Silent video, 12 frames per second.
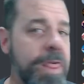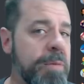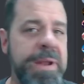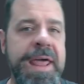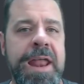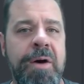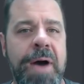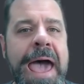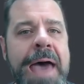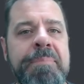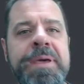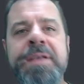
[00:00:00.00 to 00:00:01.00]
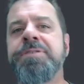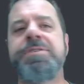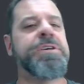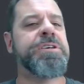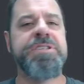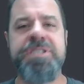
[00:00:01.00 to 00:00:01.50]
of the Banano admins,
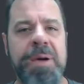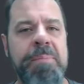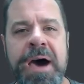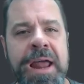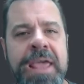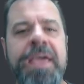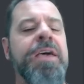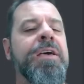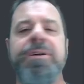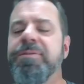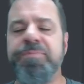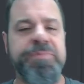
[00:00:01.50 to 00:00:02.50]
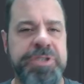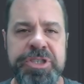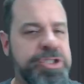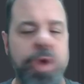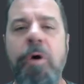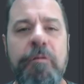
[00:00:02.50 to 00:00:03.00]
somebody
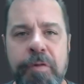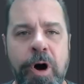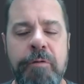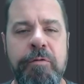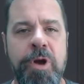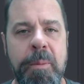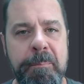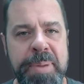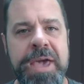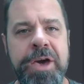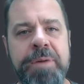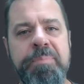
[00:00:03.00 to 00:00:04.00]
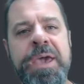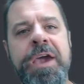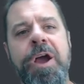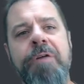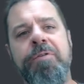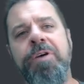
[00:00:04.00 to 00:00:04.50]
just don't fall for it. Be good. Be
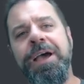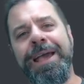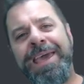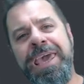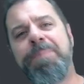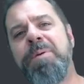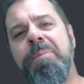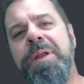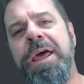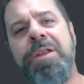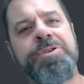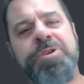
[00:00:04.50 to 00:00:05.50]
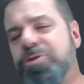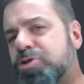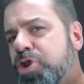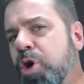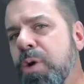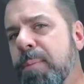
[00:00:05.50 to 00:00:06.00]
careful. Keep your bananas. They're
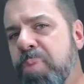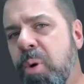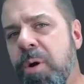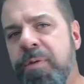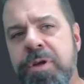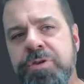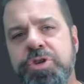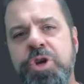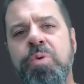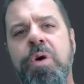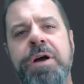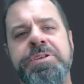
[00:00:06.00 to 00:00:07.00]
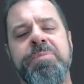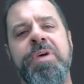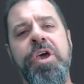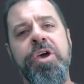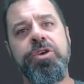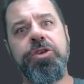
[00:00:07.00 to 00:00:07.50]
too important. They're too awesome.
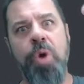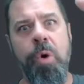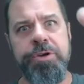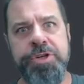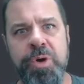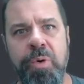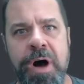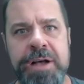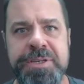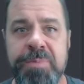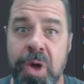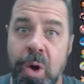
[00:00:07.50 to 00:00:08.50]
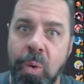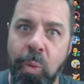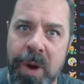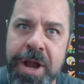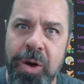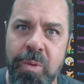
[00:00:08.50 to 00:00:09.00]
You're too awesome.
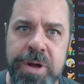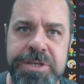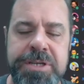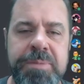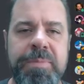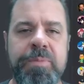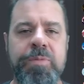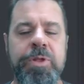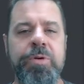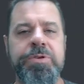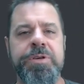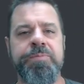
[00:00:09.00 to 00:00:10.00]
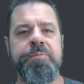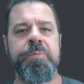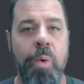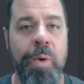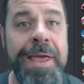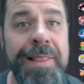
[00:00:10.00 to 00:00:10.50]
We don't want you to lose them.
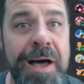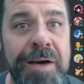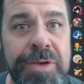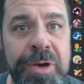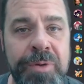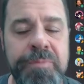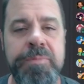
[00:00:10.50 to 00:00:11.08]
We love you.